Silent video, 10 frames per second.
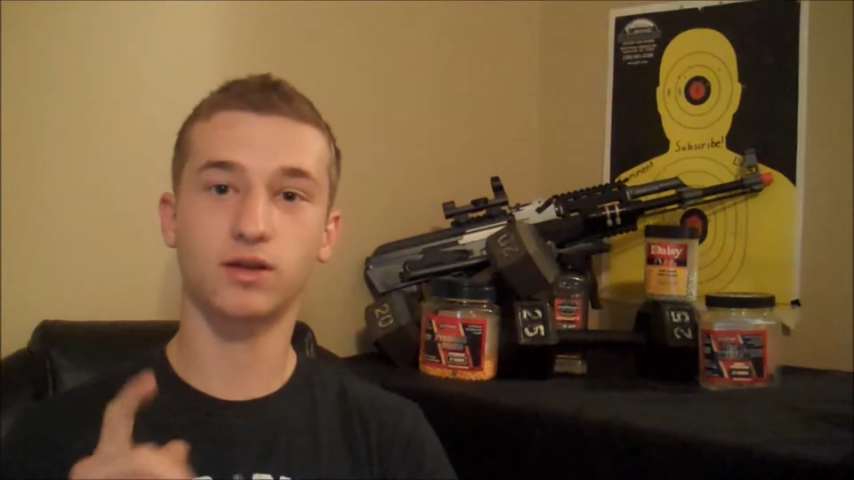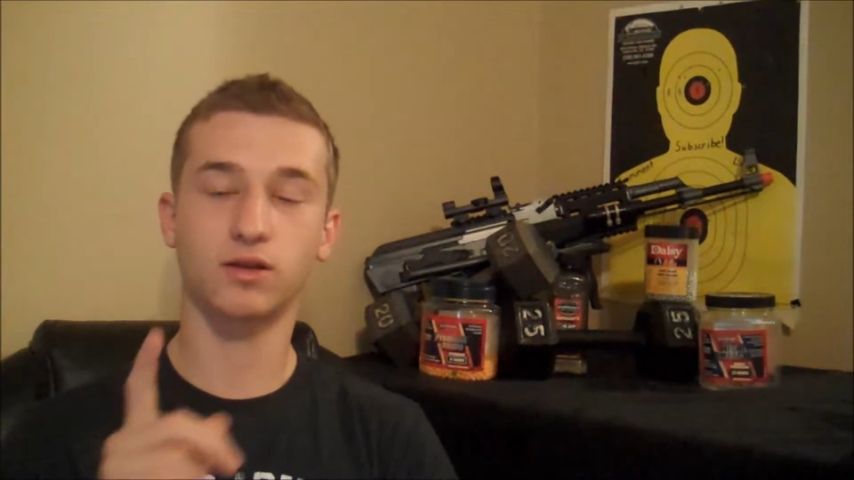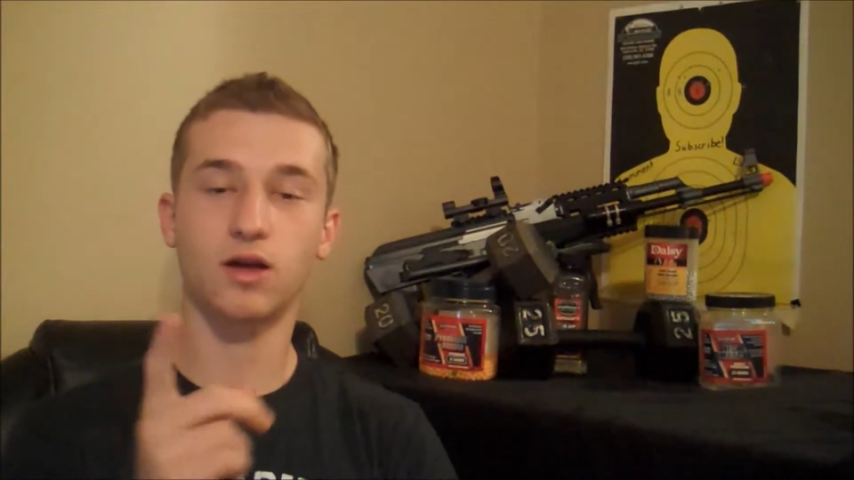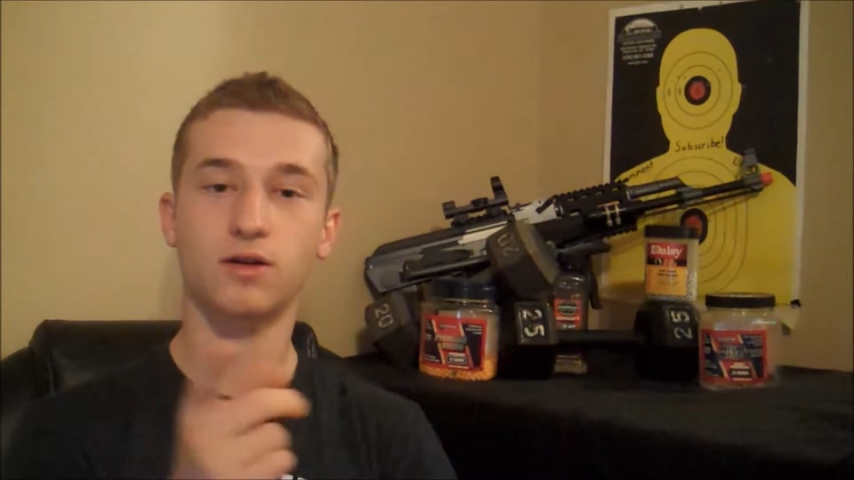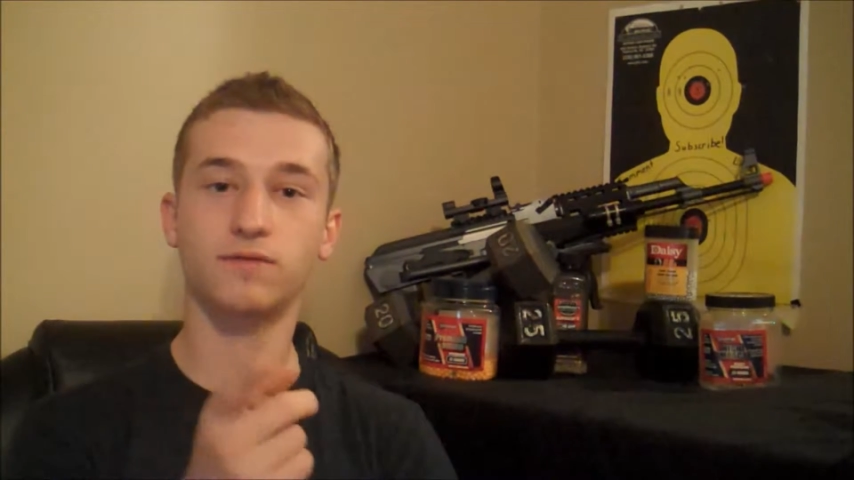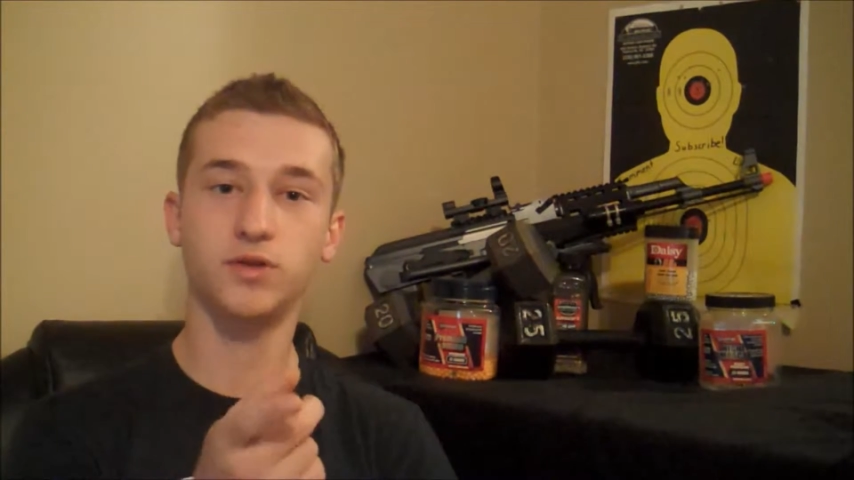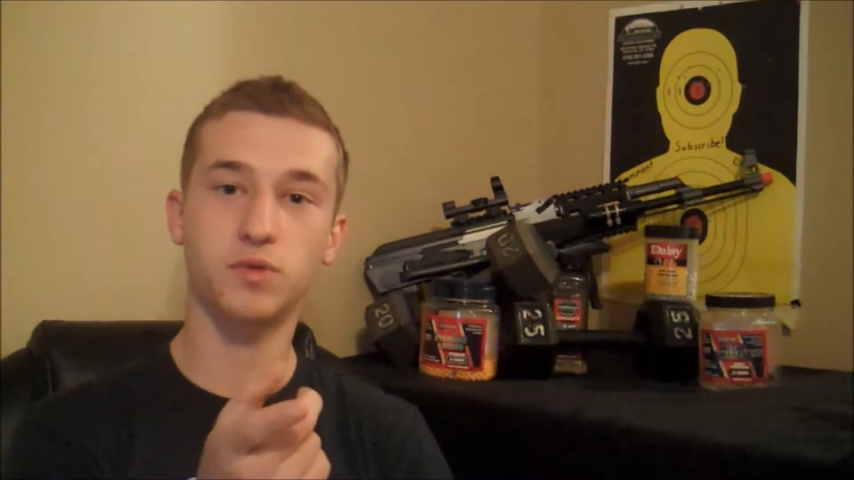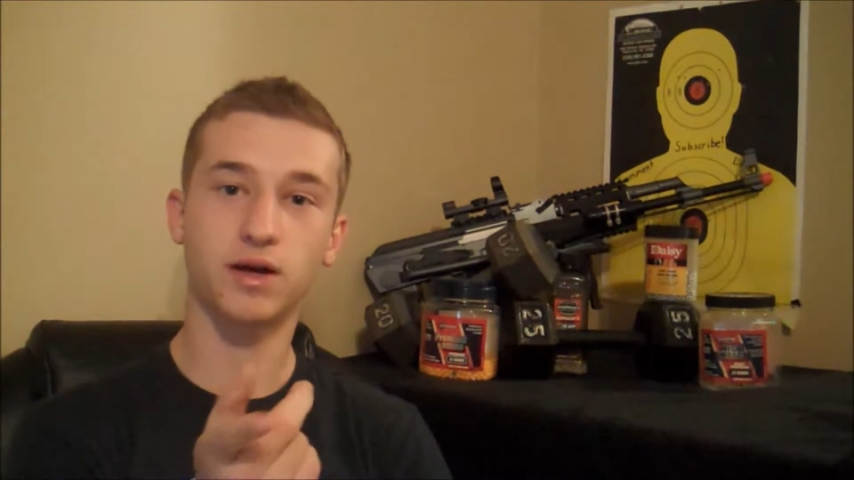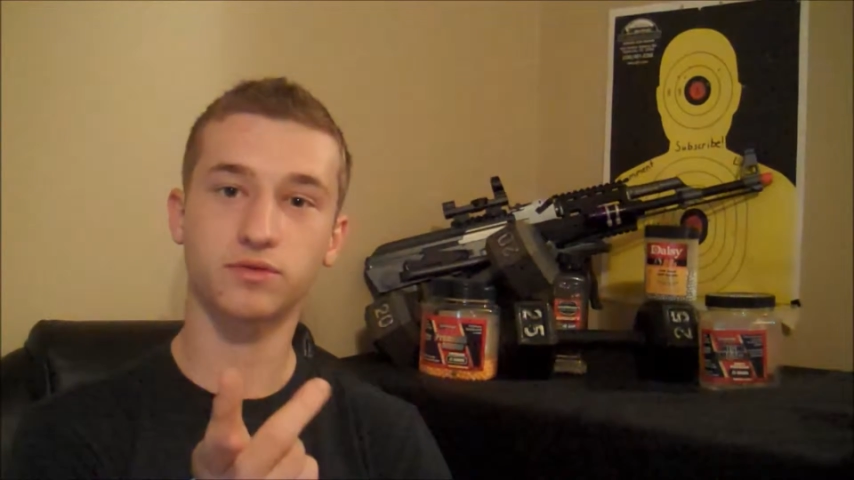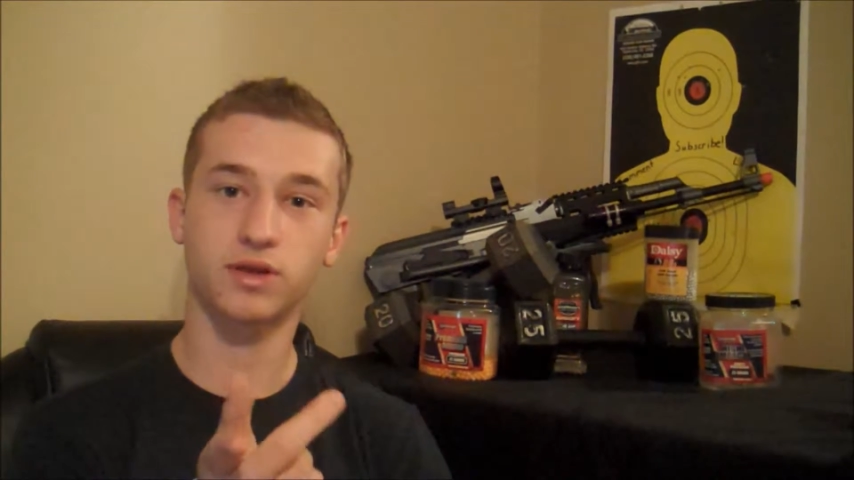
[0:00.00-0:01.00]
A lot of
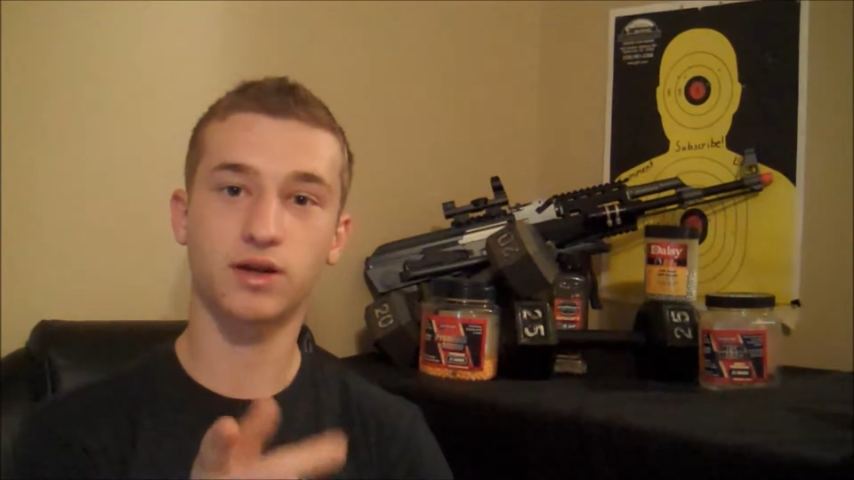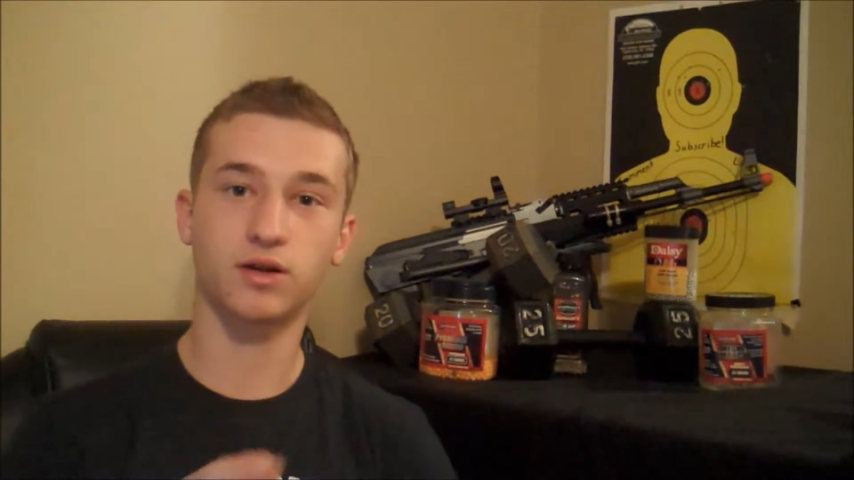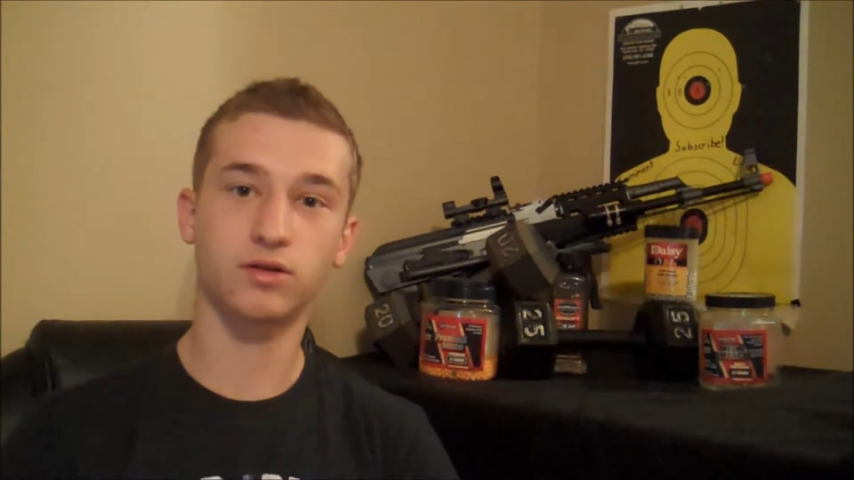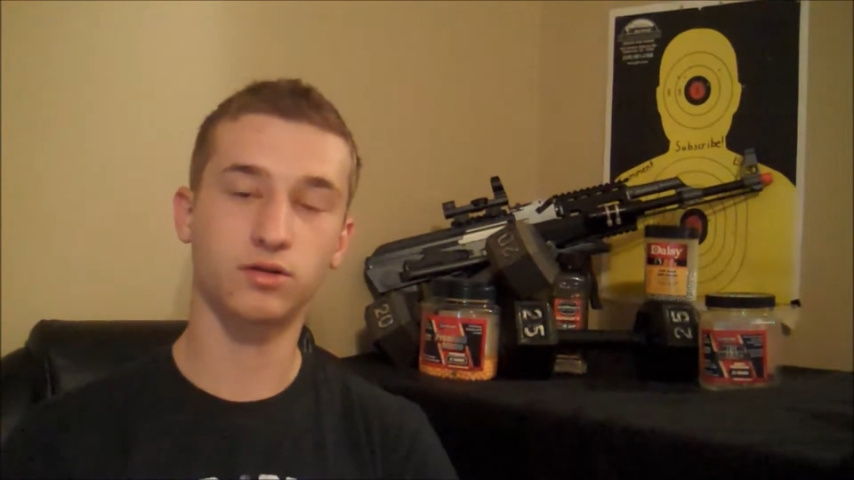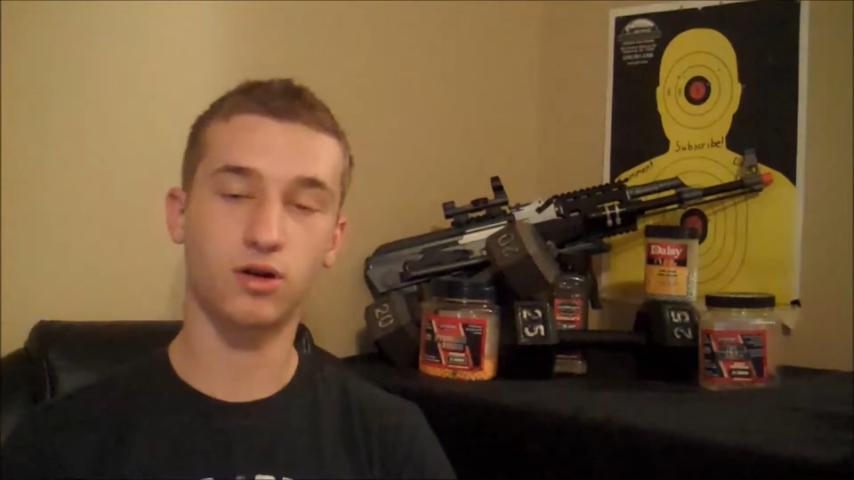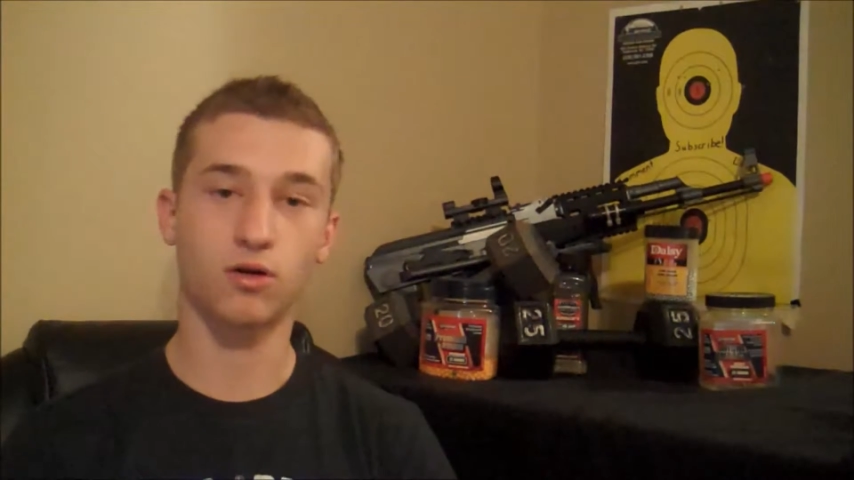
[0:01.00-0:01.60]
you out there